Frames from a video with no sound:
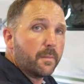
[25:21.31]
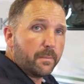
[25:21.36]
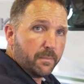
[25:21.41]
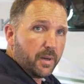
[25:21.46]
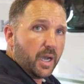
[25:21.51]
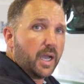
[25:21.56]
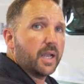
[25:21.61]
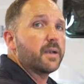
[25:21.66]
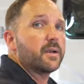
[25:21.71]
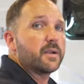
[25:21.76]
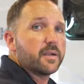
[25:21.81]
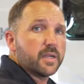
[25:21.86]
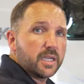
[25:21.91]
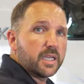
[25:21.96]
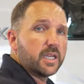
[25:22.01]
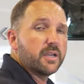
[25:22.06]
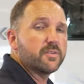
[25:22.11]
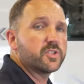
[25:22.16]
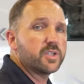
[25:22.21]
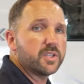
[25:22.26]
but it
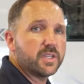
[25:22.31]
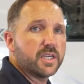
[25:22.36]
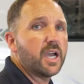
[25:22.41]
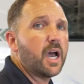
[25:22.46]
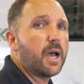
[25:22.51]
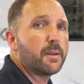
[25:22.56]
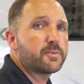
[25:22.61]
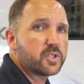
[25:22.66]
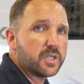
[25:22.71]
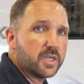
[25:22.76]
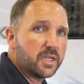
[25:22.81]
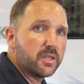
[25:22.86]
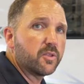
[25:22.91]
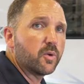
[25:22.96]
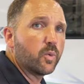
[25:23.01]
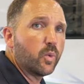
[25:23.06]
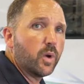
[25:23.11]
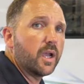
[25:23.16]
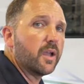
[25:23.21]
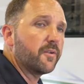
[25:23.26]
gives you the option
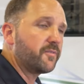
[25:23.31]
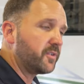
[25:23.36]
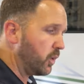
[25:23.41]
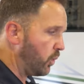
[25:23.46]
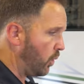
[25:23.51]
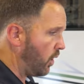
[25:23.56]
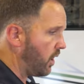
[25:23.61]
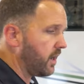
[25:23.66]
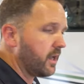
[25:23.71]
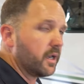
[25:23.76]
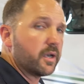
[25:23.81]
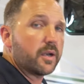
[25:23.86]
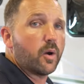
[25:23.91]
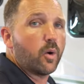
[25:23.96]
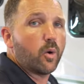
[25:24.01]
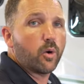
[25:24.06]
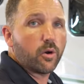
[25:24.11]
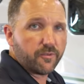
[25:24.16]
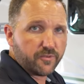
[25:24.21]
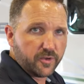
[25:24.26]
either way if you want it
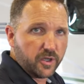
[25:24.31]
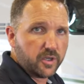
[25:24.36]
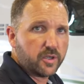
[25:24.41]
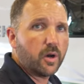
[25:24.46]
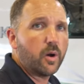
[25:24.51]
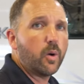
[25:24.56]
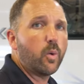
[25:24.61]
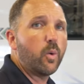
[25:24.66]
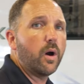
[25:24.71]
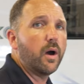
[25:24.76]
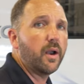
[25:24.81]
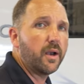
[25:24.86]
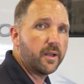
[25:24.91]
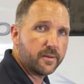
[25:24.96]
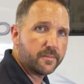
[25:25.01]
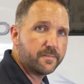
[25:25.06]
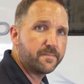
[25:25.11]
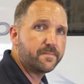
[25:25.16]
or if you don't want it.